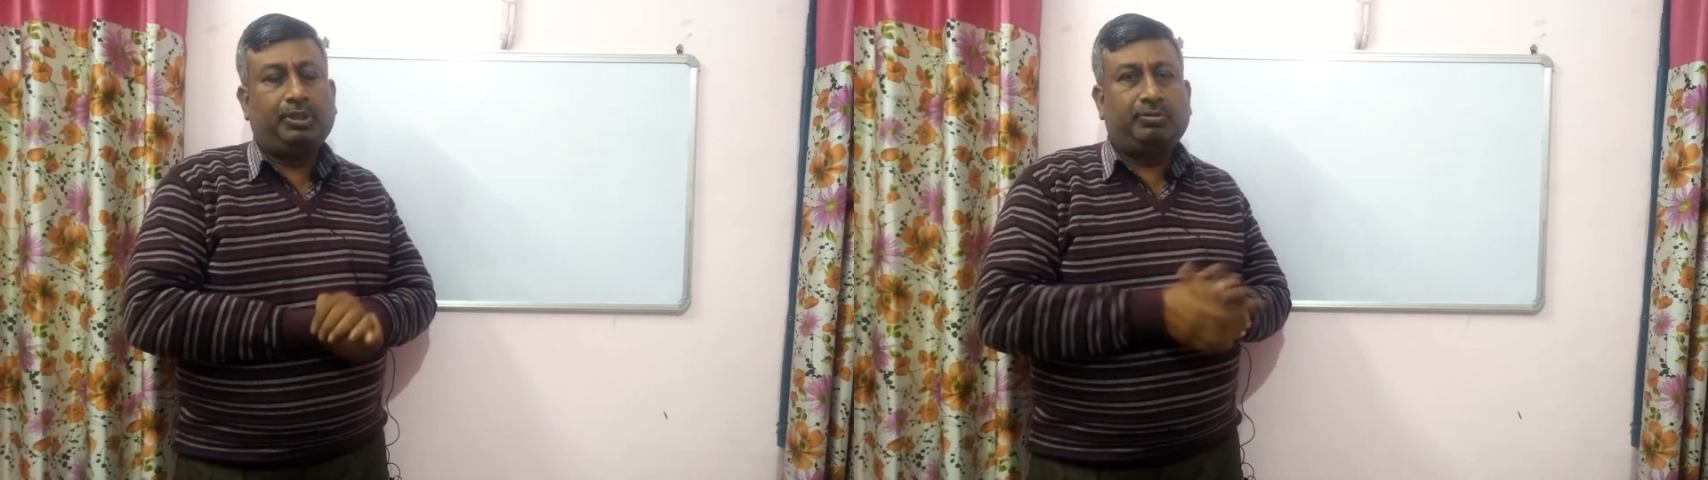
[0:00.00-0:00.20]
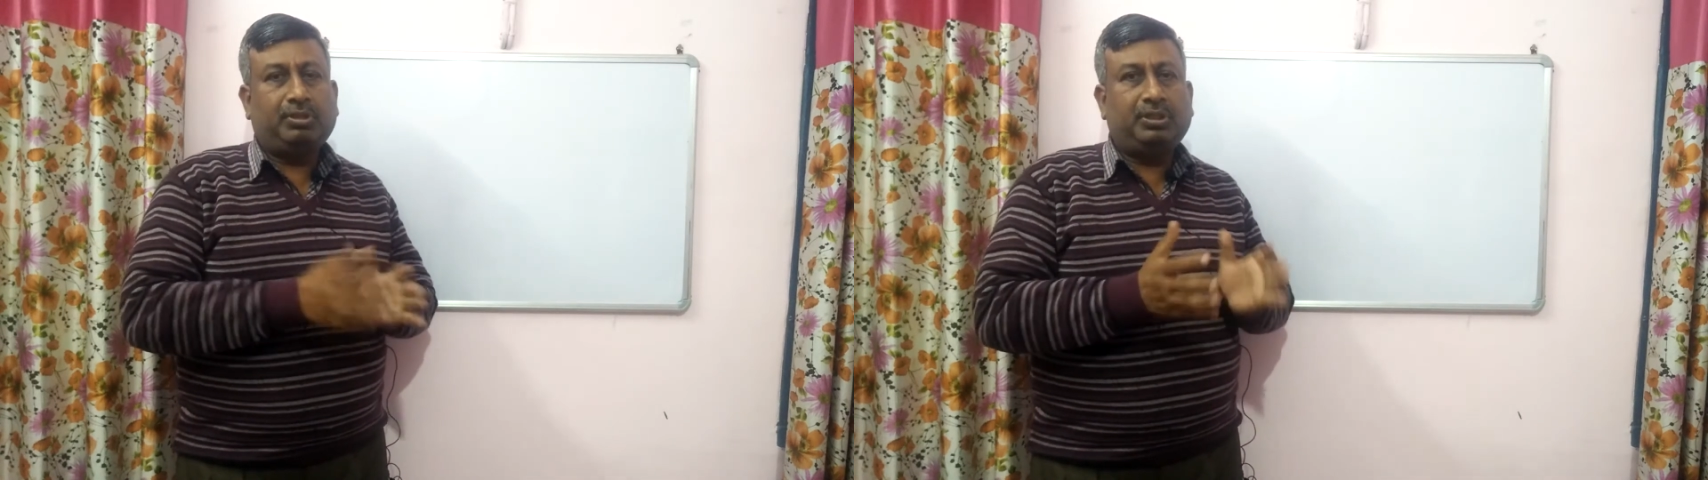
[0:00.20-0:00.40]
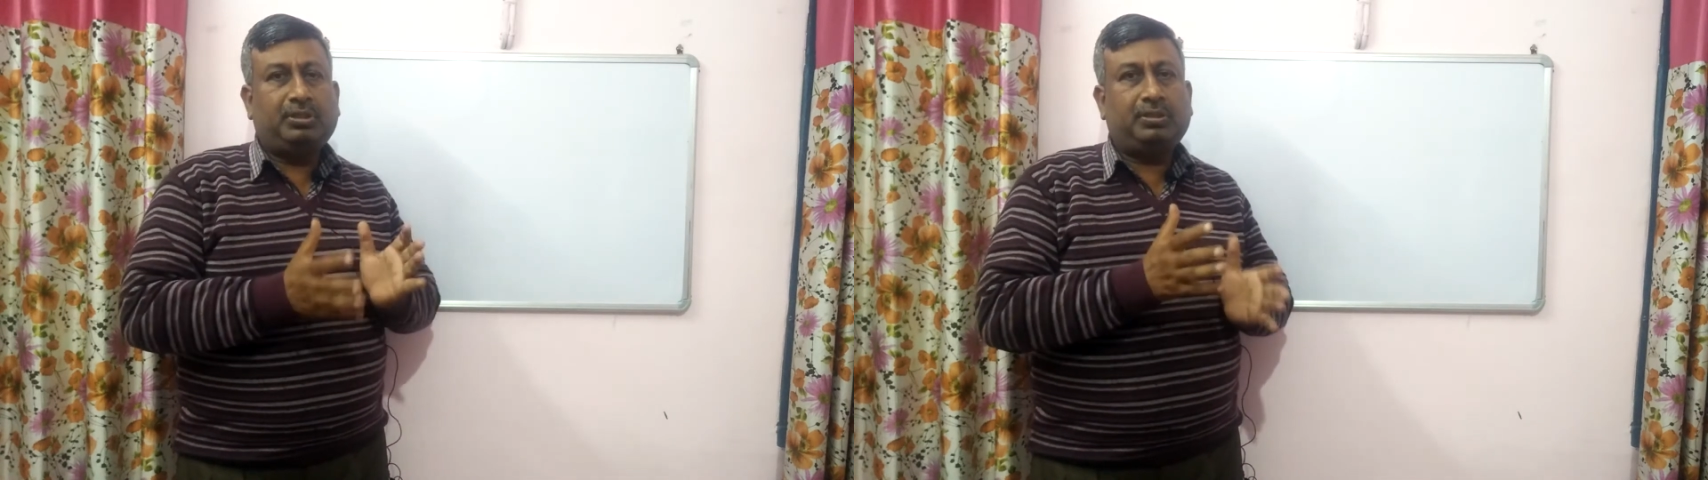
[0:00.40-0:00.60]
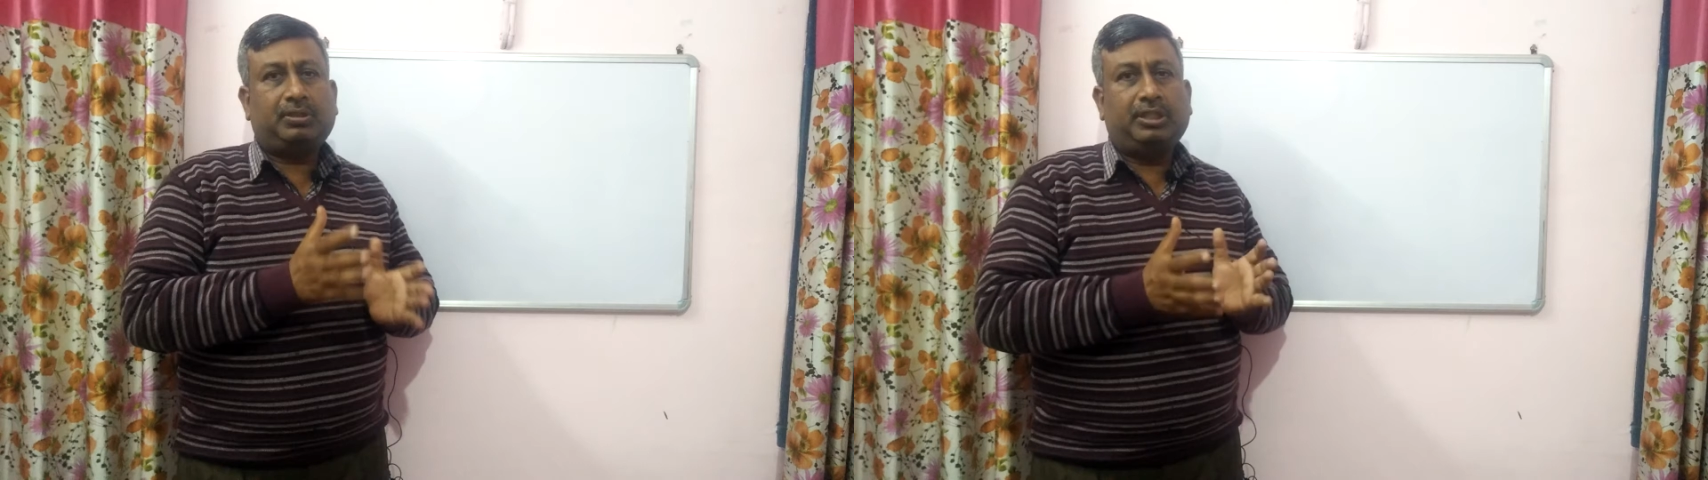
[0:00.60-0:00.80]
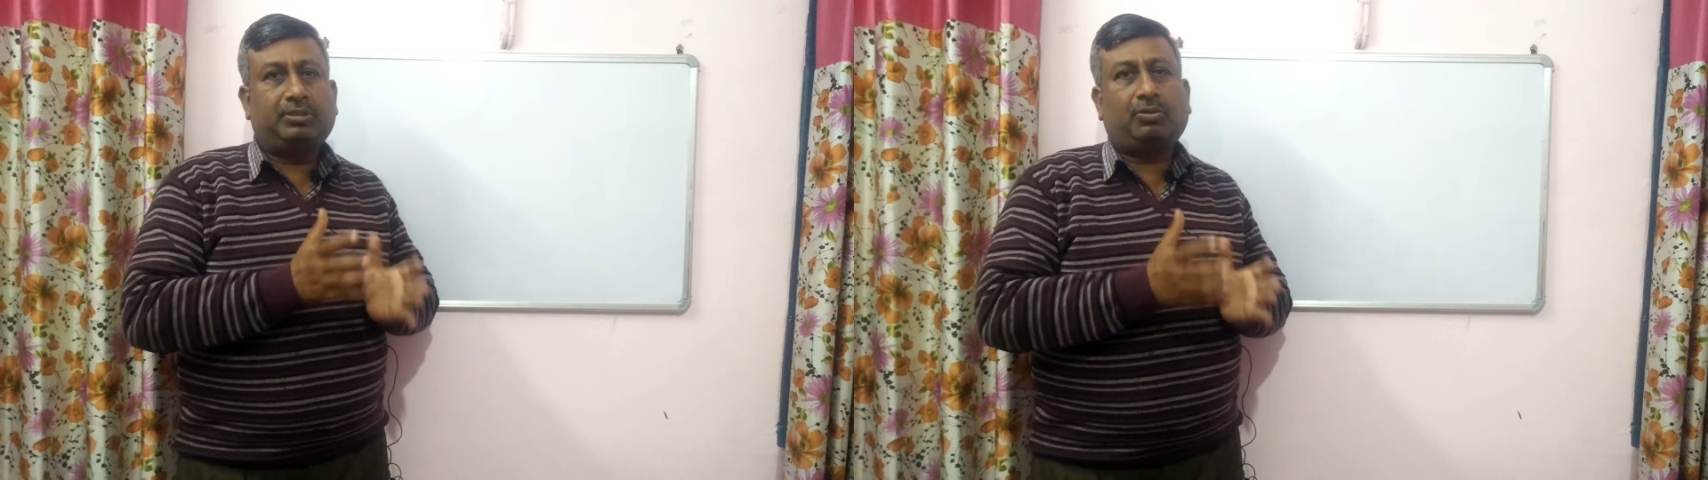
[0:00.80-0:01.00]
So this is
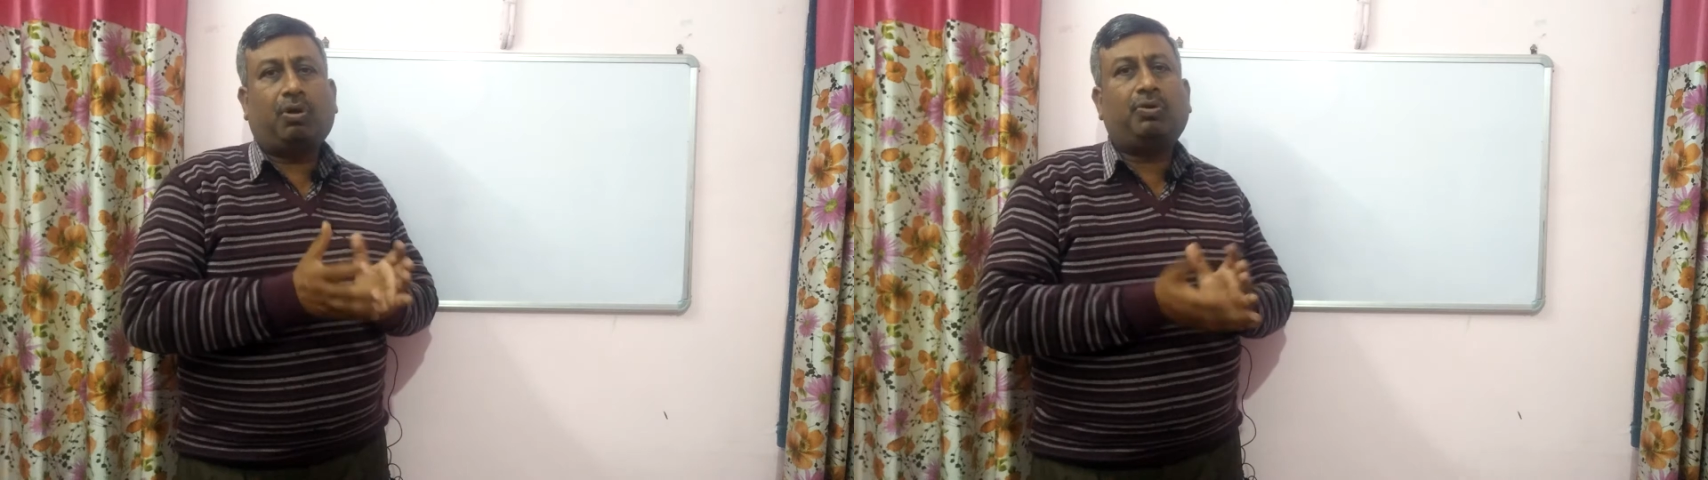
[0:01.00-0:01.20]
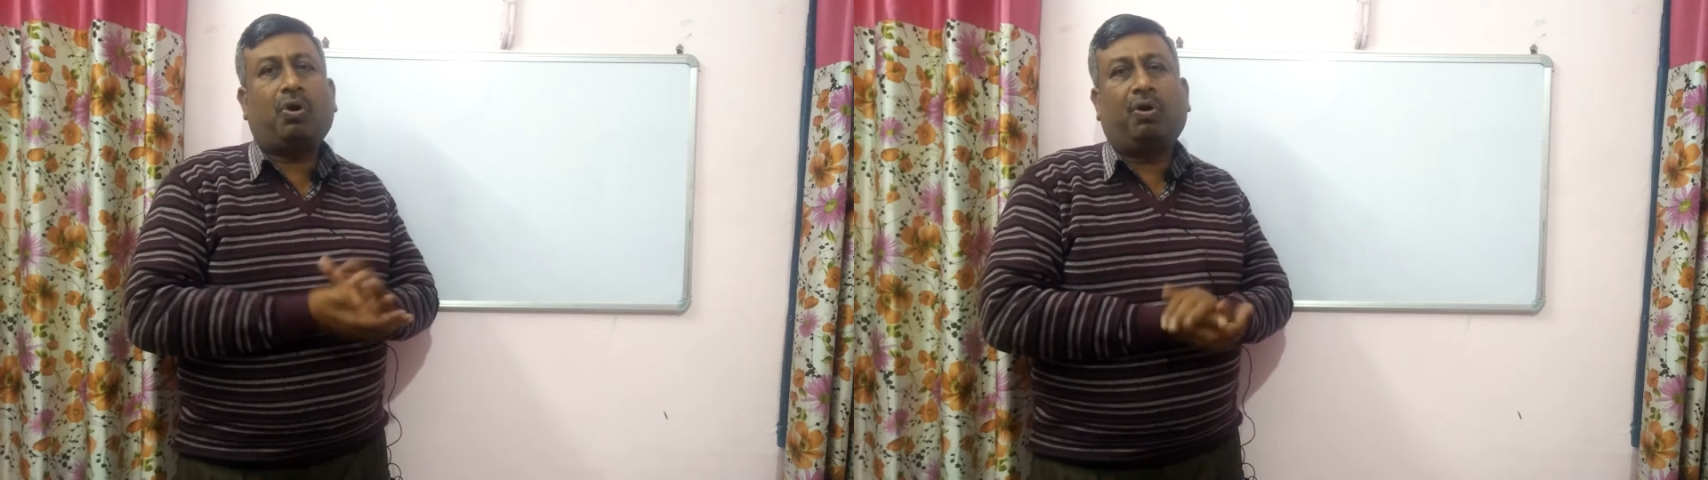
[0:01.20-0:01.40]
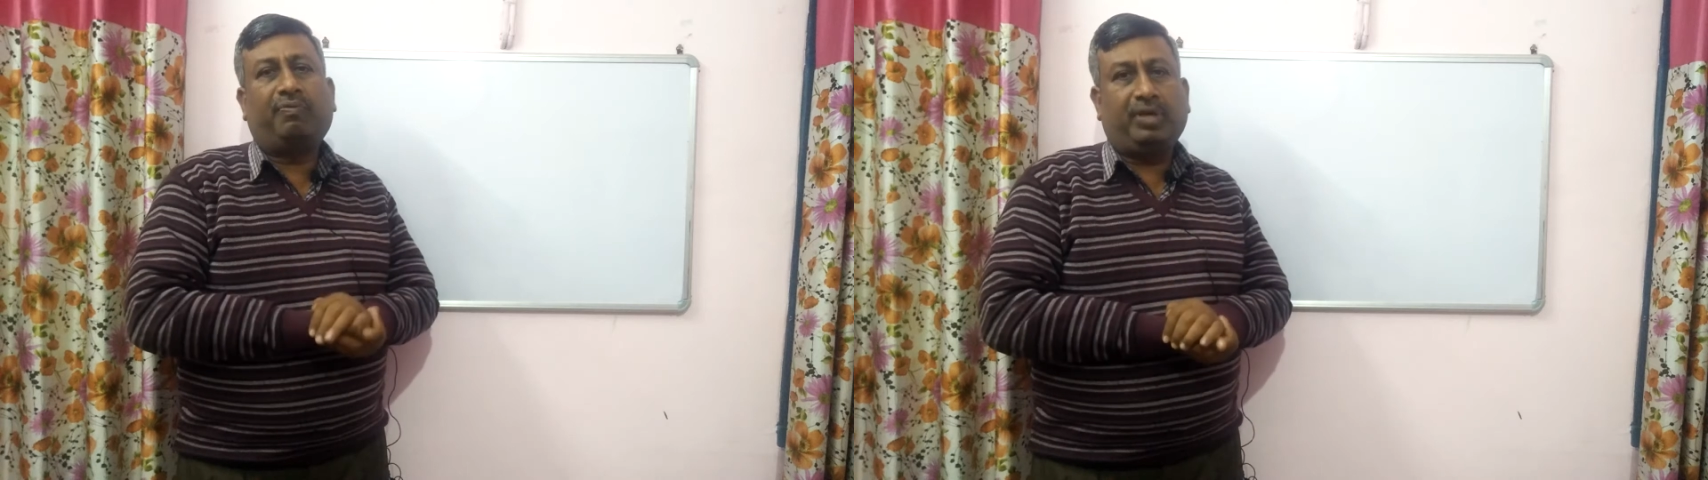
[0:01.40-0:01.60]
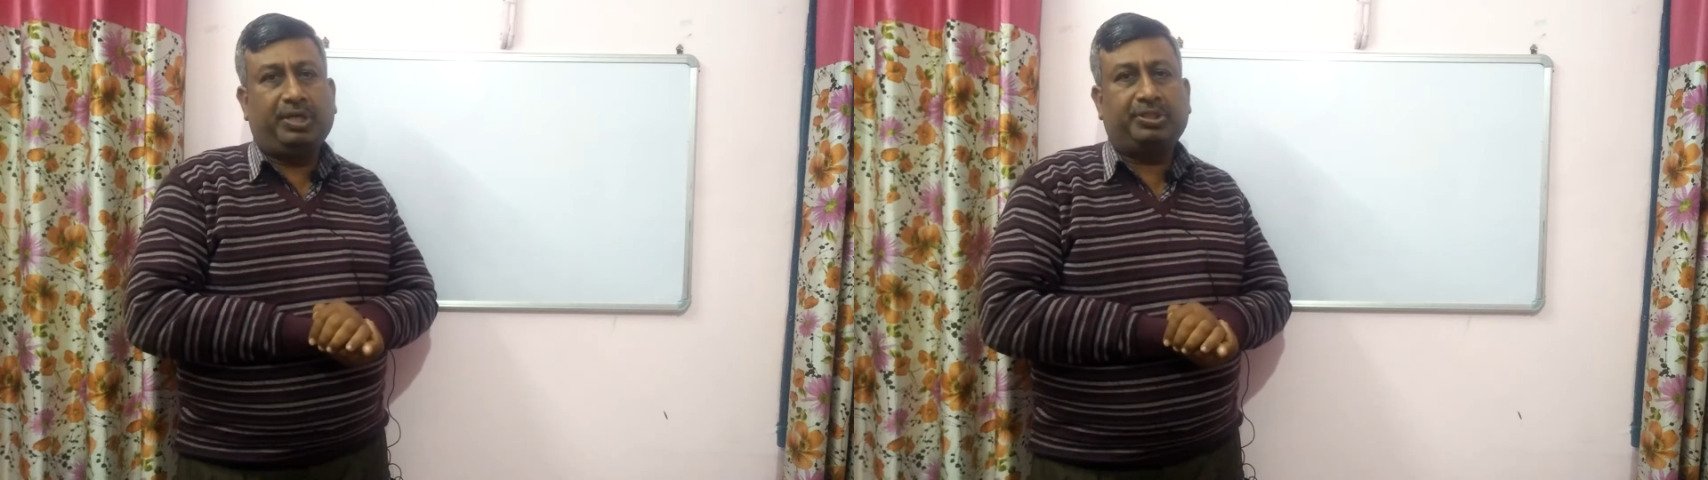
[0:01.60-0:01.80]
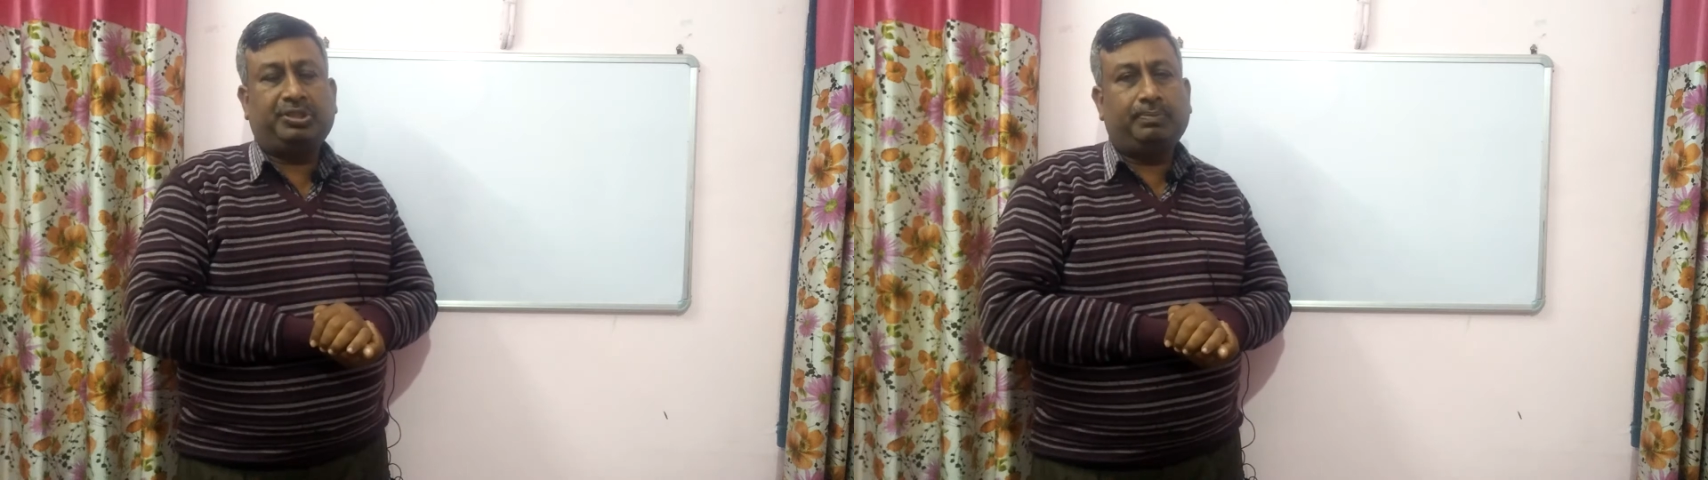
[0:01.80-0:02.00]
a sort of
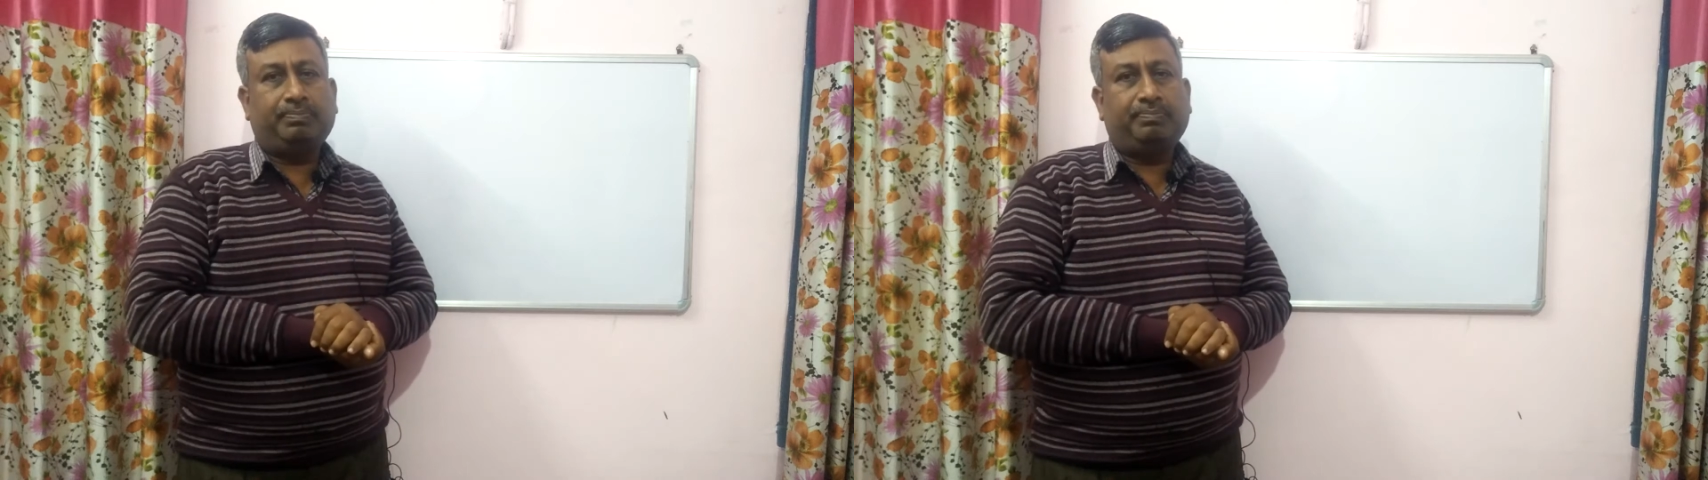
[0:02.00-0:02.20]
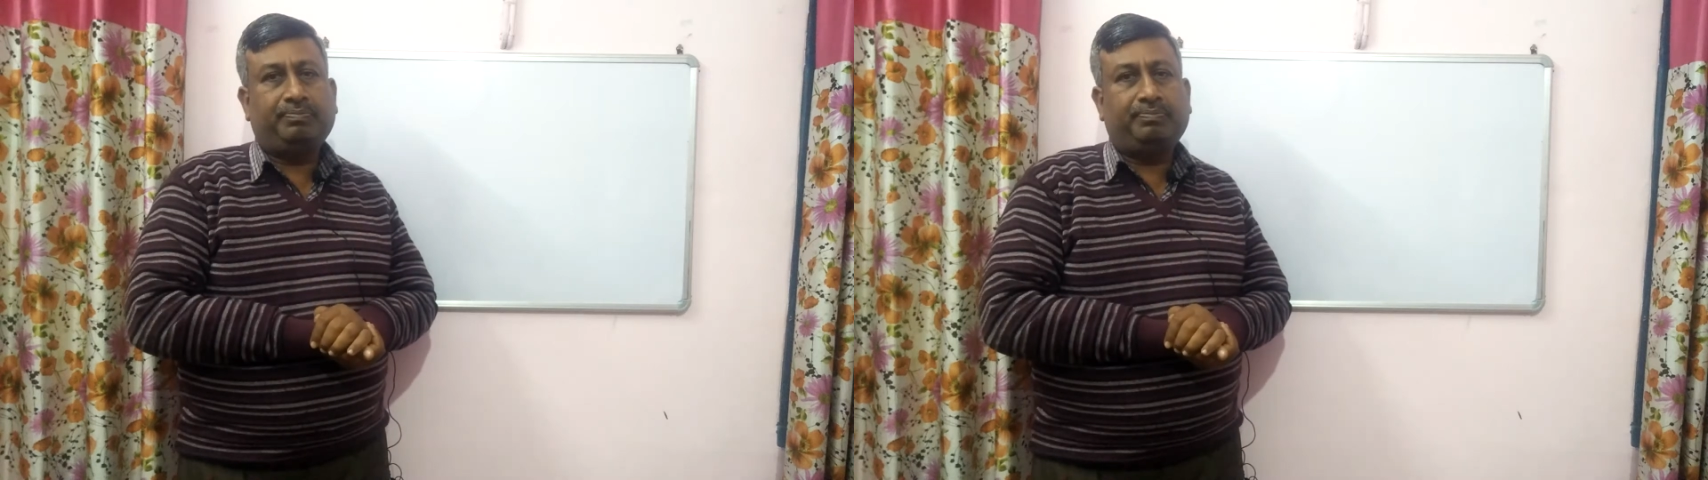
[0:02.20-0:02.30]
relationship.